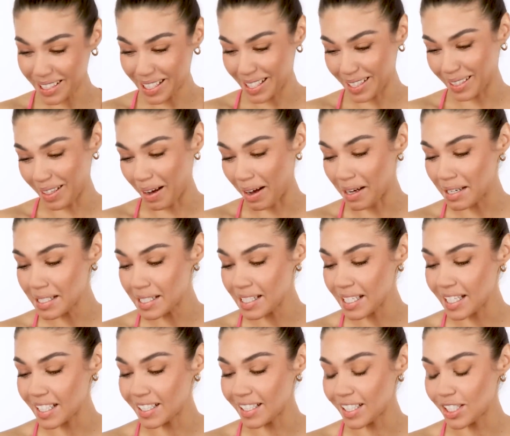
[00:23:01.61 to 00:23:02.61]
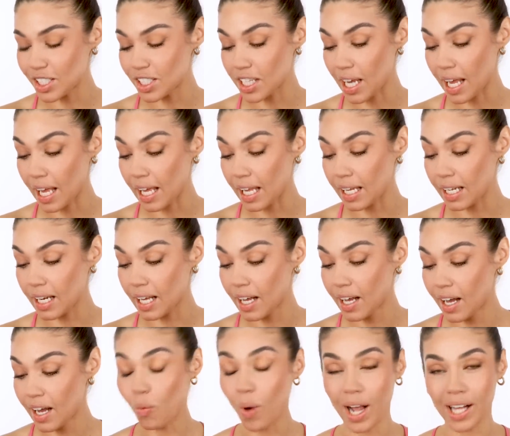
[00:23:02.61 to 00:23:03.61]
Gloss in the shade
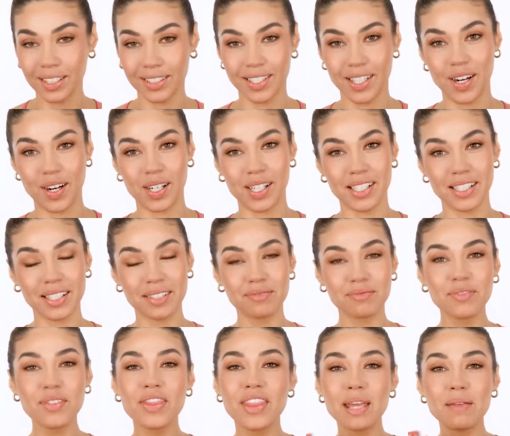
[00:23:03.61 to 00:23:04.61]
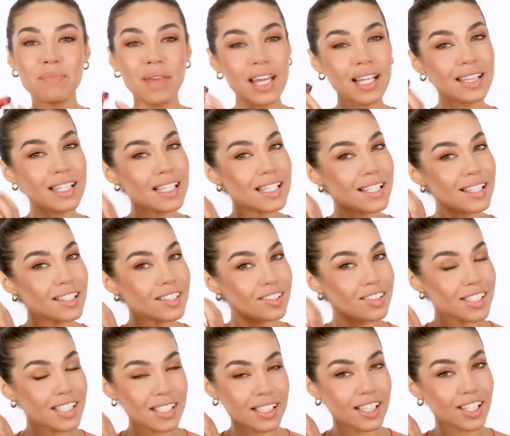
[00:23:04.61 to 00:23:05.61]
Wild Card. They make these
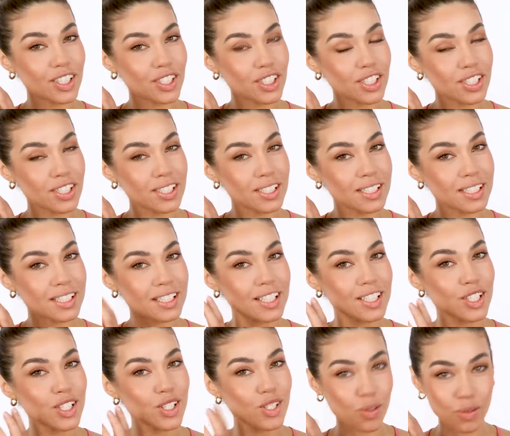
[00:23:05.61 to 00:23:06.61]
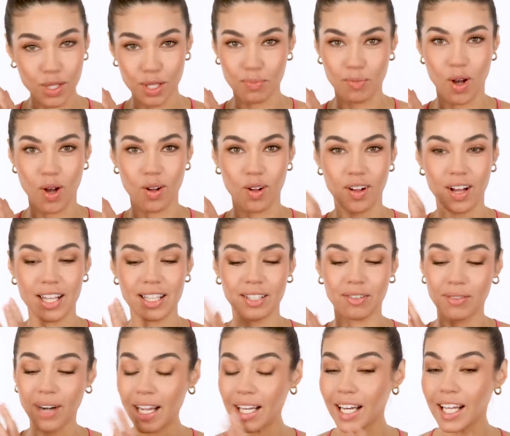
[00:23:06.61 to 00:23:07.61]
little stickers so small and
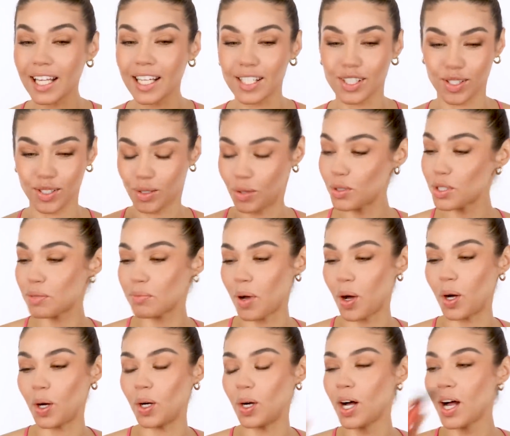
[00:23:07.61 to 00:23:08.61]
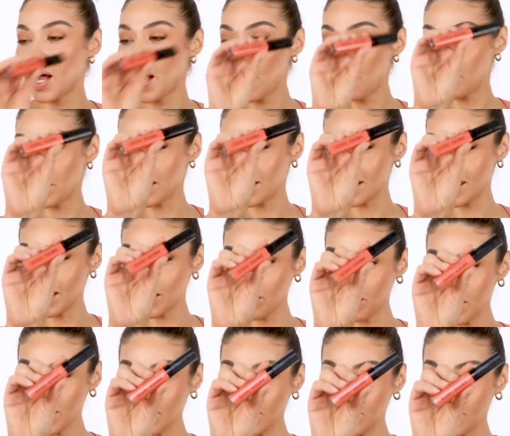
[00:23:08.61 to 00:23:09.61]
the writing is so small, but this is what it